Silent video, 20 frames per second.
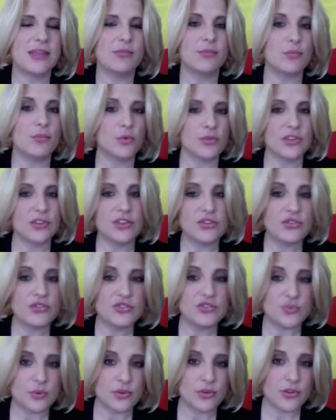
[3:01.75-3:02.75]
more than
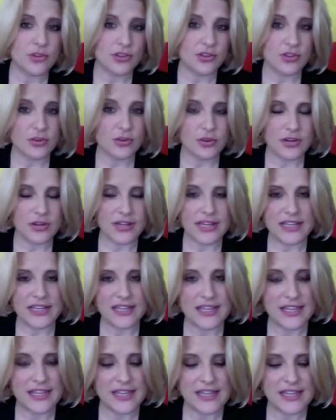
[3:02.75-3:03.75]
usual on the court, and
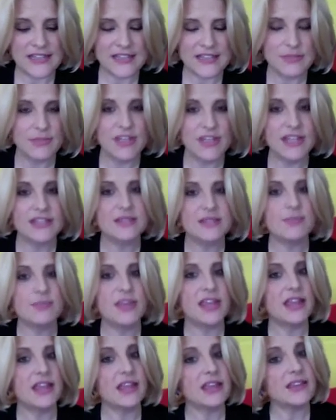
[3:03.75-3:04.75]
he has admitted to
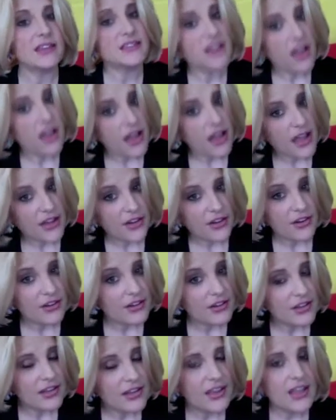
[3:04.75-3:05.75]
being tired.
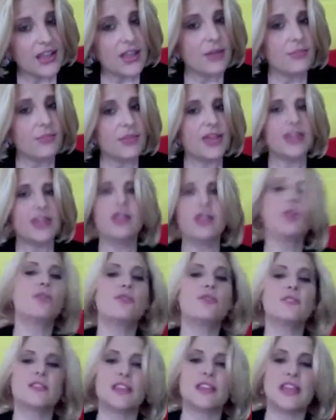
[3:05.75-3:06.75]
But
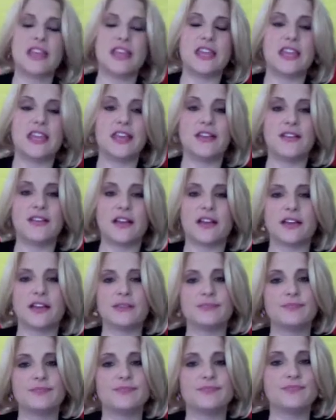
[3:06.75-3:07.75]
hopefully
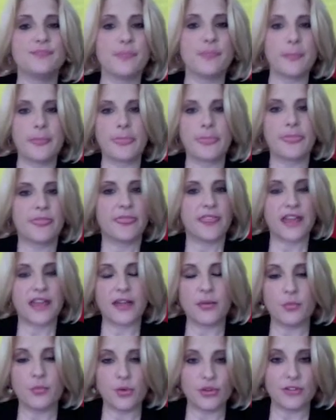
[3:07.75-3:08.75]
that
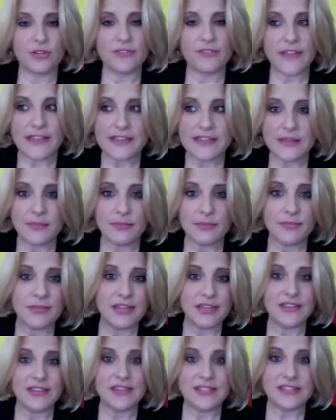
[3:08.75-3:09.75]
won't affect him
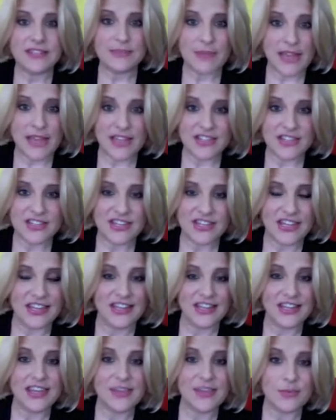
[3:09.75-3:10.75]
in this match, and
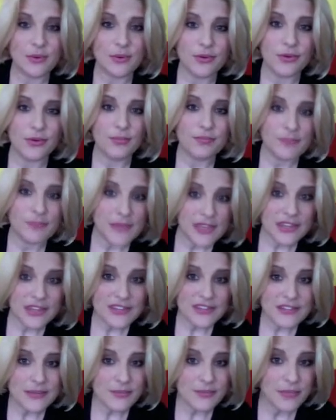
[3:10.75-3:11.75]
he will
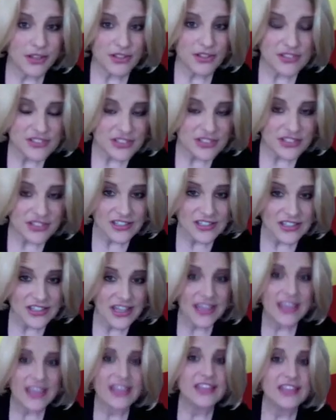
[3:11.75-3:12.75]
beat Marin Cilic
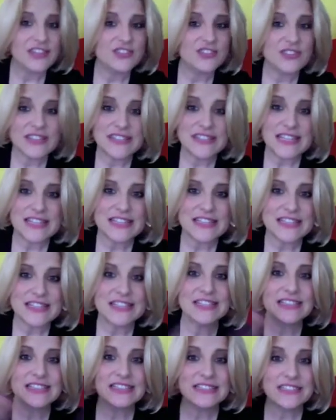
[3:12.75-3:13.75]
in straight sets.
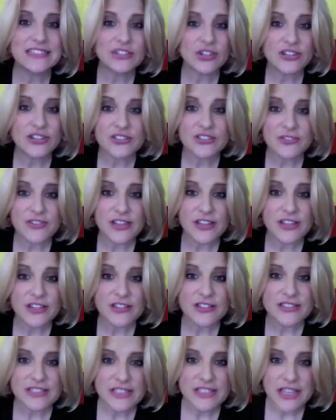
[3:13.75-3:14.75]
Cross your
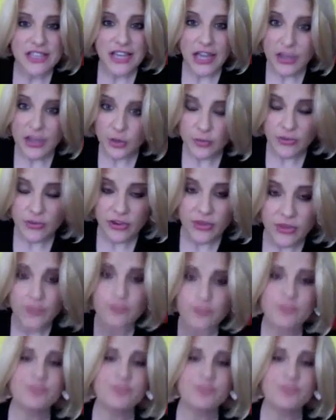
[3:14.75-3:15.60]
fingers. I hope so.